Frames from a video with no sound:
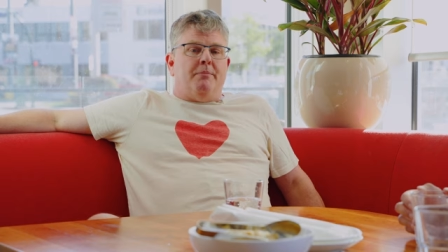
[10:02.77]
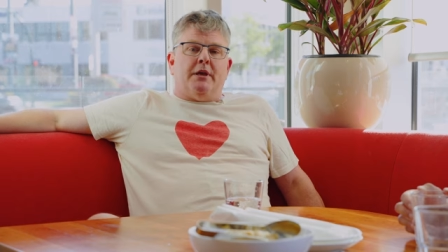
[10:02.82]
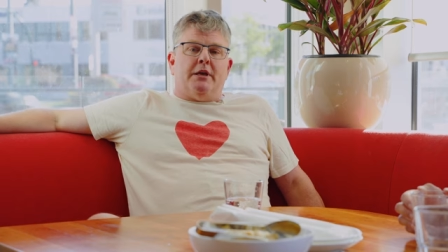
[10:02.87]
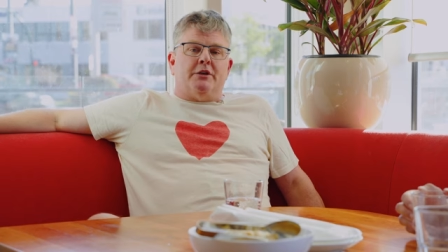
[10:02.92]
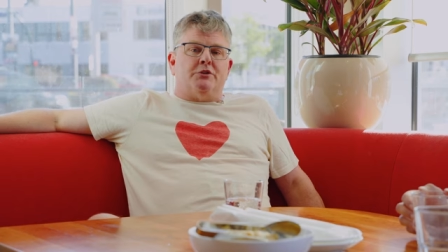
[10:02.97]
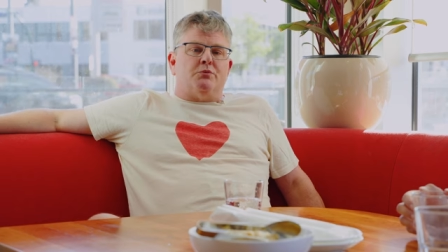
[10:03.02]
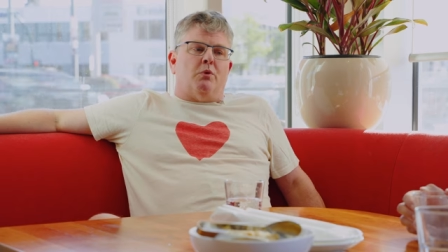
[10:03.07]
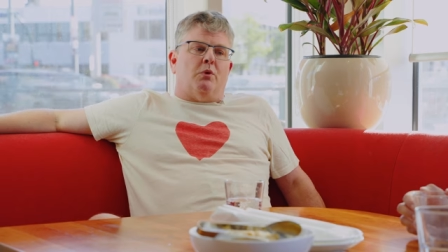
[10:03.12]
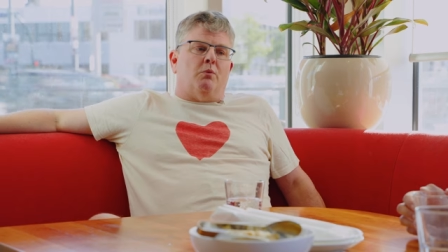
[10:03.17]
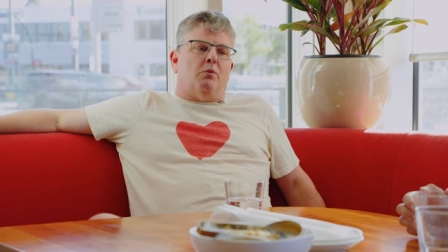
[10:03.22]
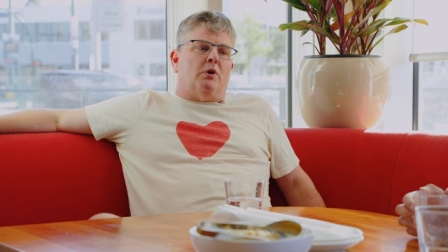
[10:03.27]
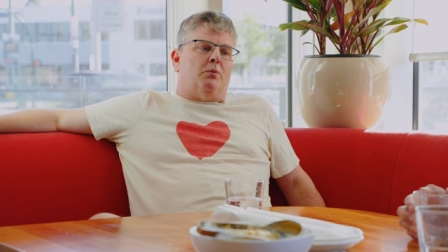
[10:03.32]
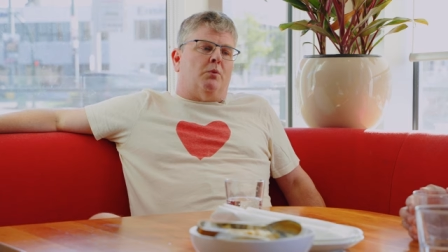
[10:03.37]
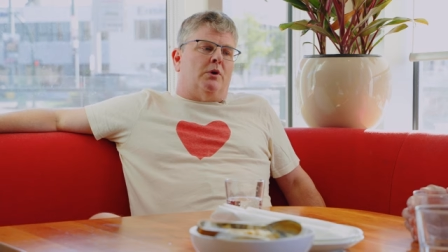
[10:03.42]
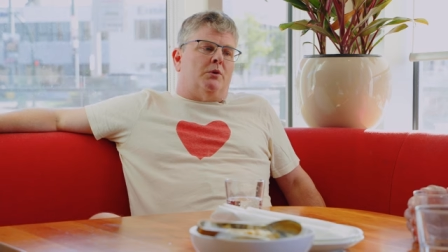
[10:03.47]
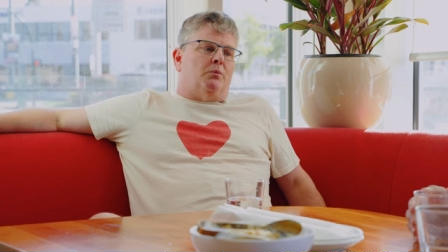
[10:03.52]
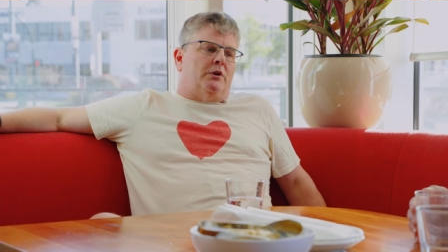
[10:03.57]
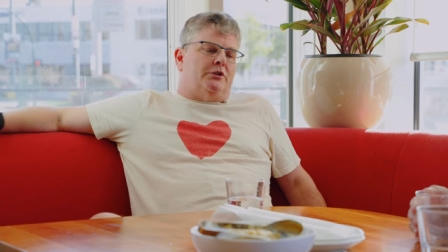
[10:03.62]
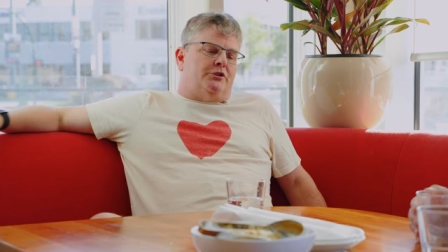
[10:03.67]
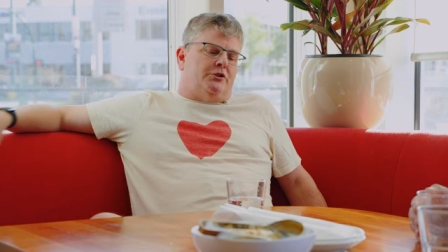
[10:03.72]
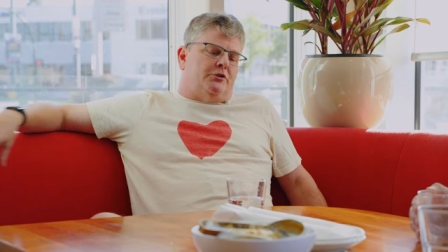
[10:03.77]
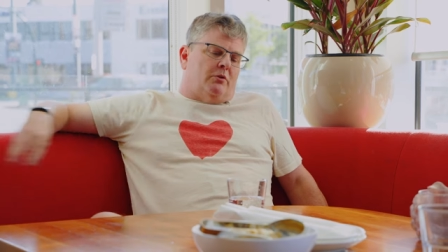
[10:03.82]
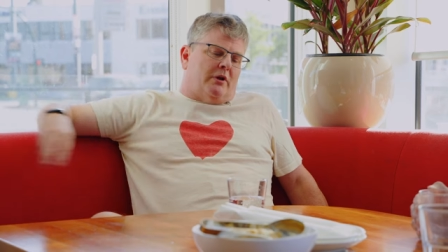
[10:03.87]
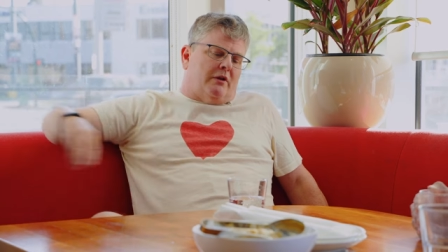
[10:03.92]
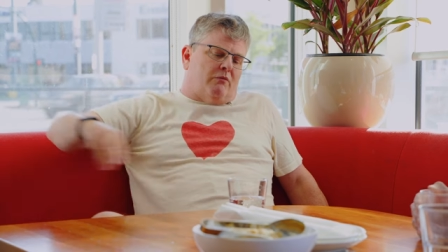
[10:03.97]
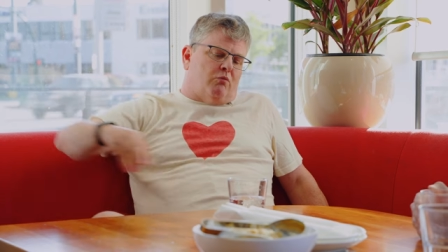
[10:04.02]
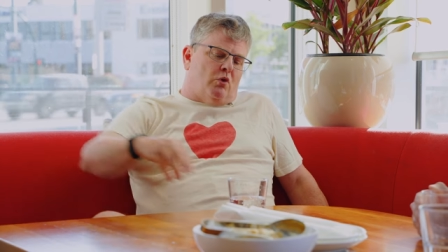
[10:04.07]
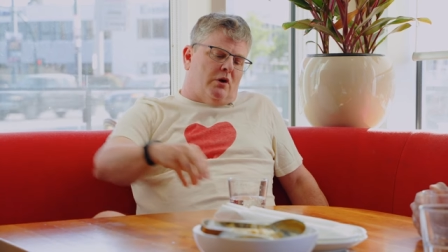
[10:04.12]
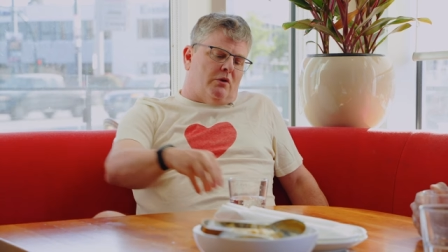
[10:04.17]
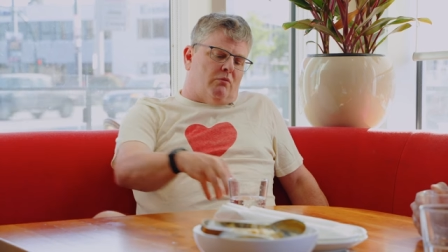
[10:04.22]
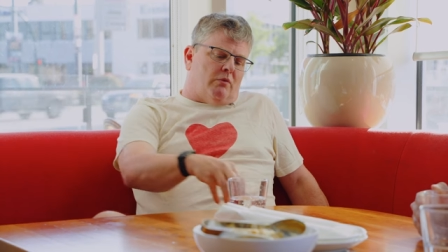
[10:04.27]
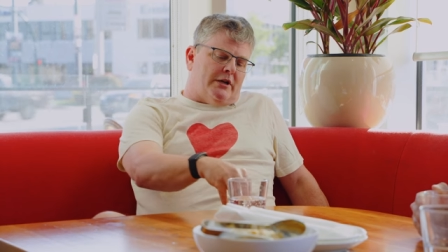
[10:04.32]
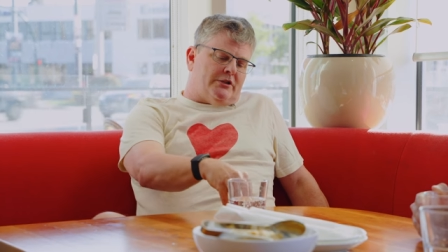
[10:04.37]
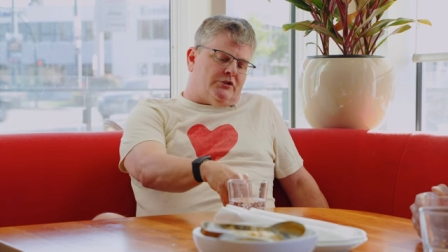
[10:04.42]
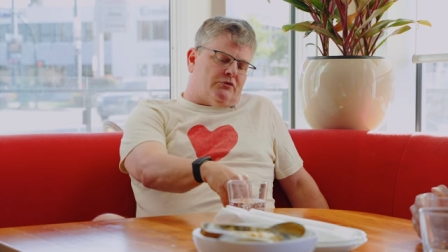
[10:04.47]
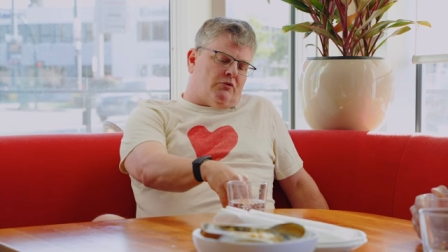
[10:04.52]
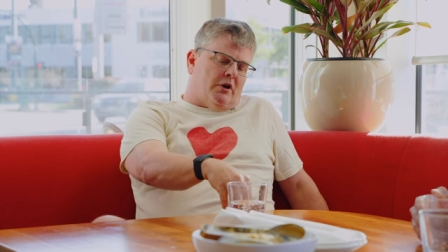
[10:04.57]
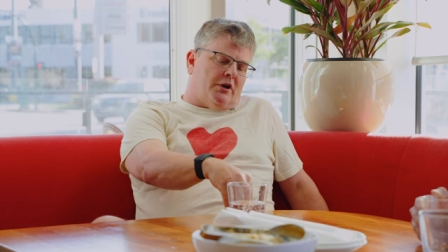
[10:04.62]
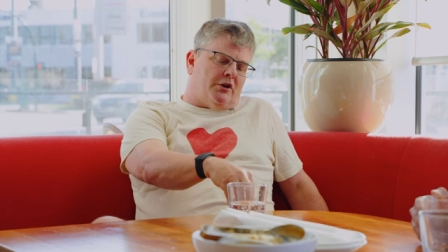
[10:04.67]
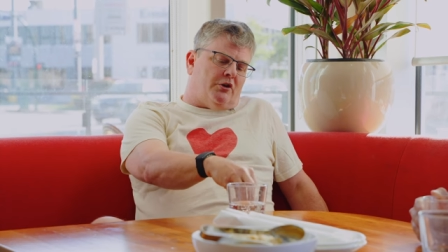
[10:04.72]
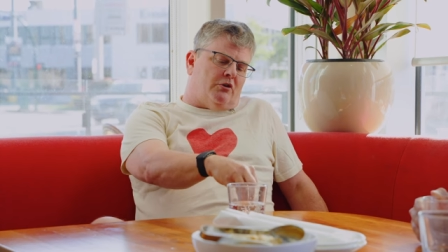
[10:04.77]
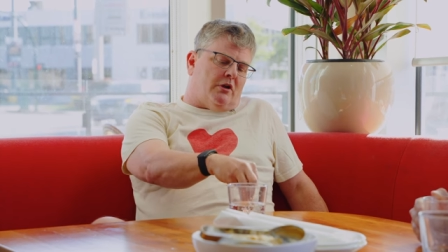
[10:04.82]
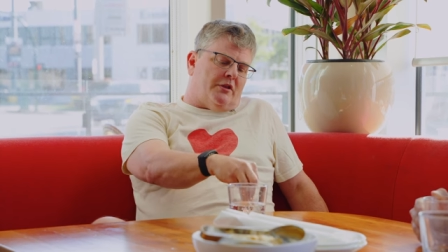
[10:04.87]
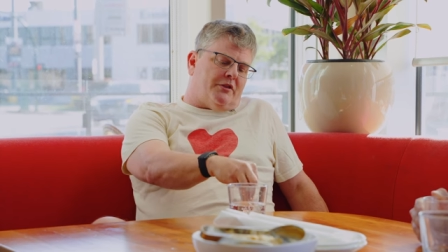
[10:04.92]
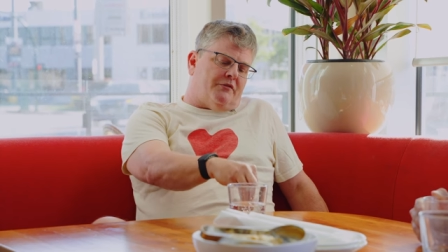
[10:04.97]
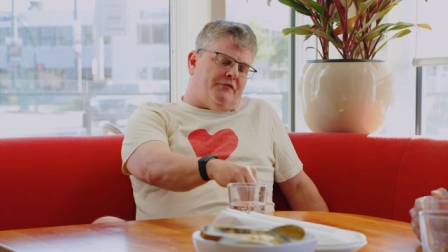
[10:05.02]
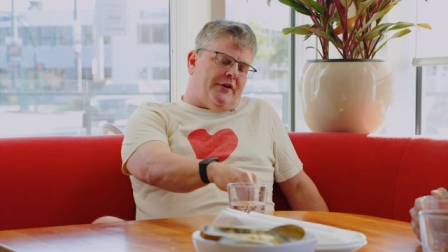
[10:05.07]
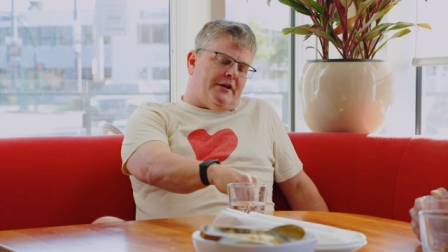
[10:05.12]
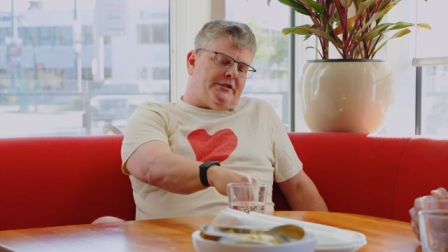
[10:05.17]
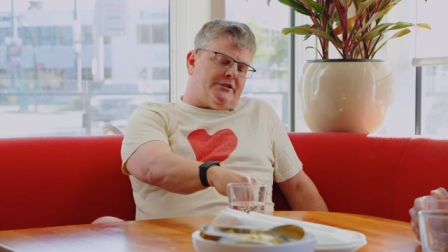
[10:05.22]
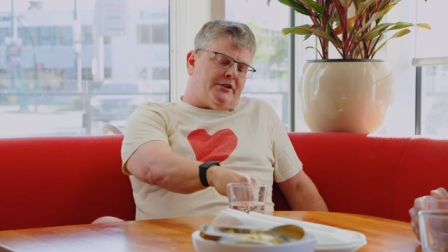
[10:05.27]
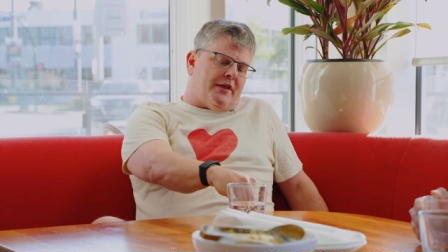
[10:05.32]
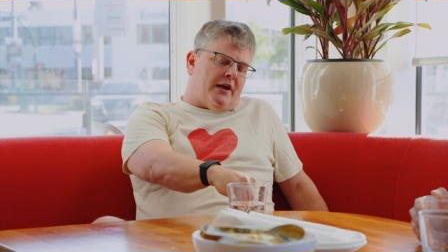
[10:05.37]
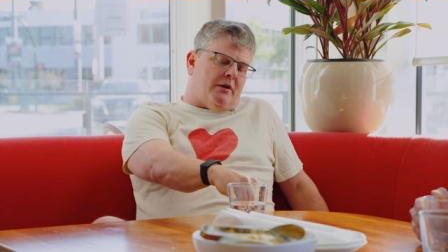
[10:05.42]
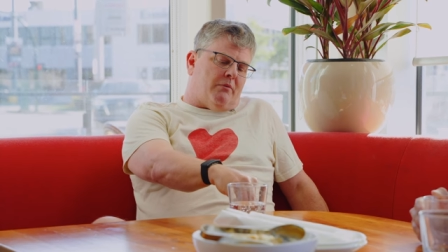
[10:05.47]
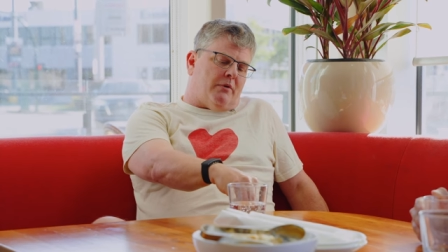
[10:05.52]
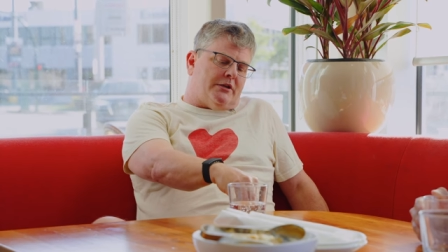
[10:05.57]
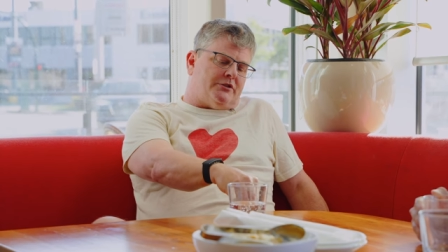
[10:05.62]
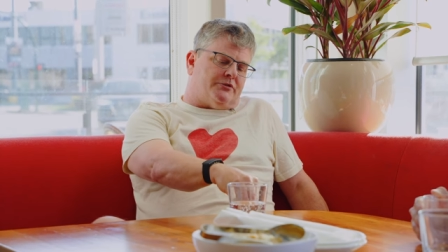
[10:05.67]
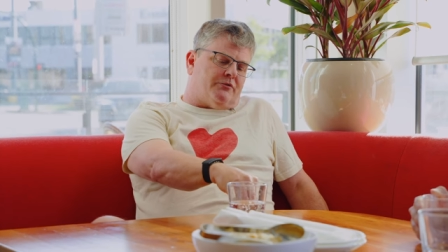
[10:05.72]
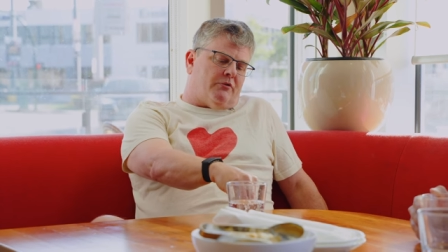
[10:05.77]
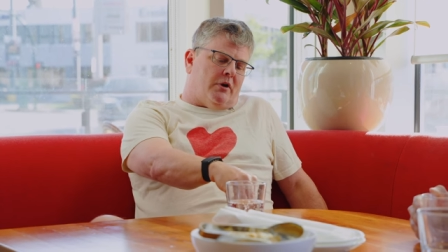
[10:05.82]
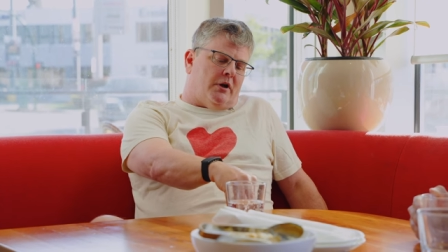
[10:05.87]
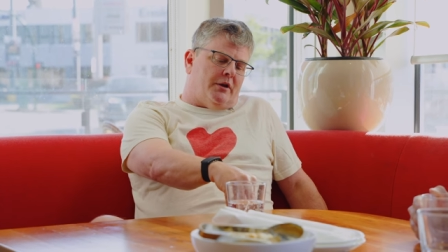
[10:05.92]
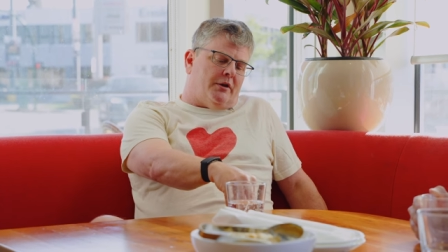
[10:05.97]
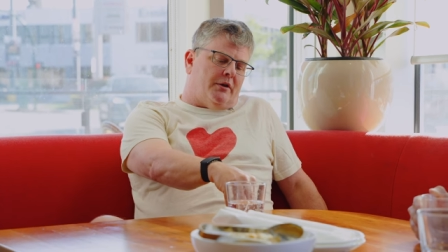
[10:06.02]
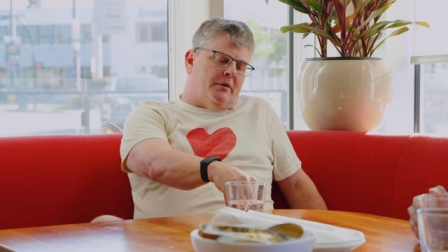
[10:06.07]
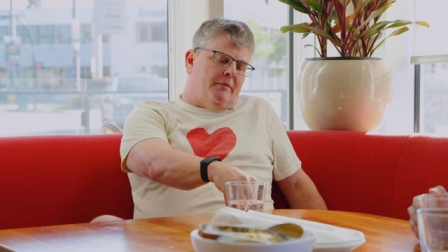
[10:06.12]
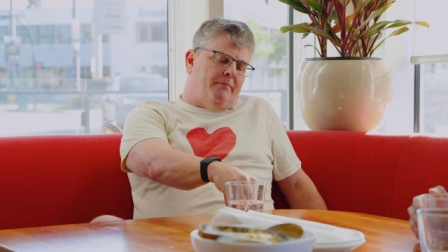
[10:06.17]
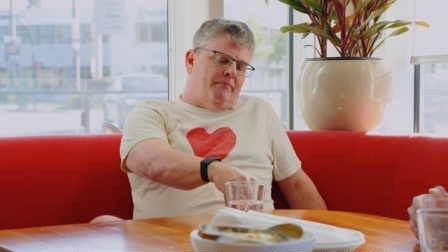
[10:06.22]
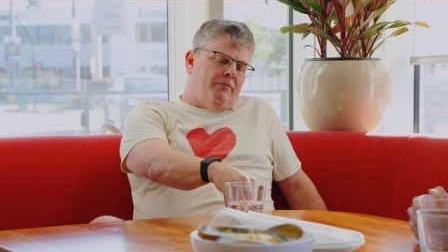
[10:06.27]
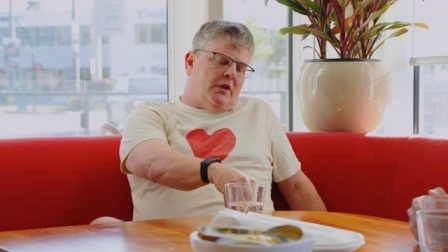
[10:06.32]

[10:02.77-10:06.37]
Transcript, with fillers: Because once you don't have one restaurant, you're not the face of that restaurant.